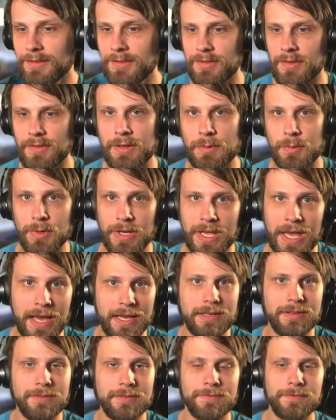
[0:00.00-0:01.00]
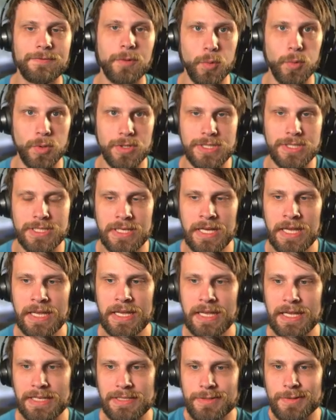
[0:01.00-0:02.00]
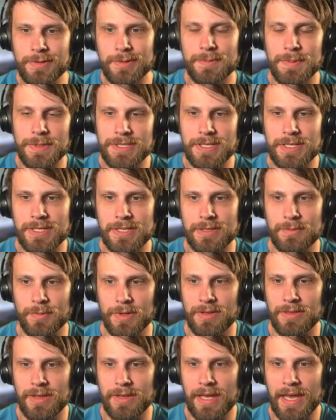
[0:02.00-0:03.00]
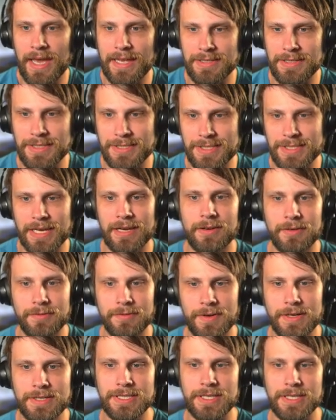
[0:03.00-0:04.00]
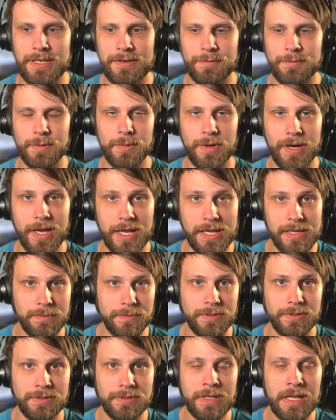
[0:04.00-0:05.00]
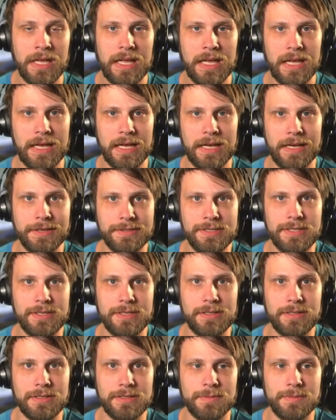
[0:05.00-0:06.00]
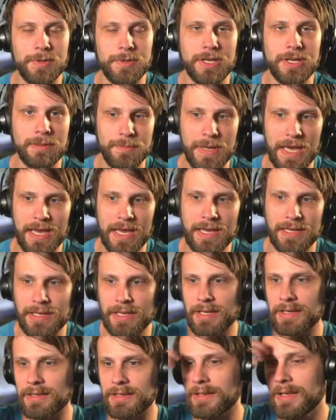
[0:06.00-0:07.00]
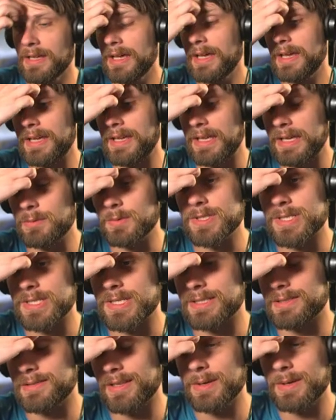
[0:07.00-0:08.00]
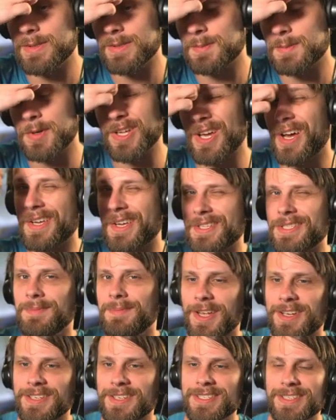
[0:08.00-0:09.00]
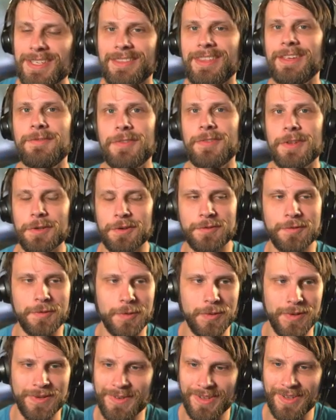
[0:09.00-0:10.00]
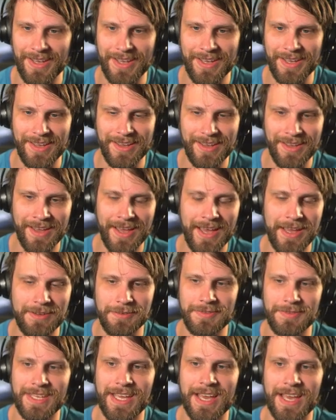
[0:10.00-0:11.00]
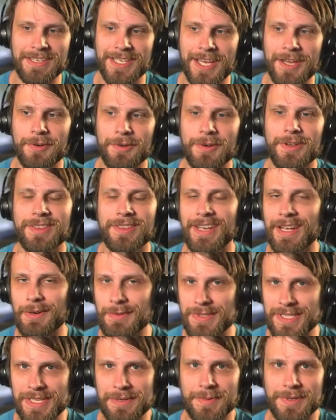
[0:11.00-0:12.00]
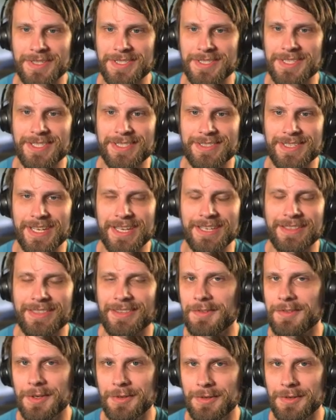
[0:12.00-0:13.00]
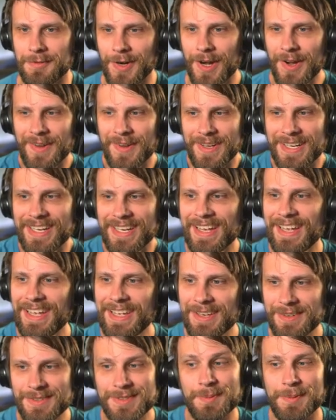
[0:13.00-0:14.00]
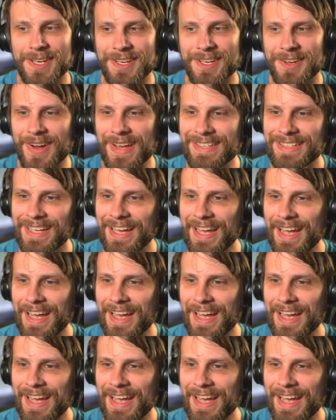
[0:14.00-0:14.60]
So they were kind of forced into a position where they had to sacrifice stuff. We were able uh, to to bring it back, and it was it was pretty awesome, honestly. They Field of Ruin, uh, a Hive of the Eye Tyrant, and then I was able to just take the Field of Ruin. it was pretty great.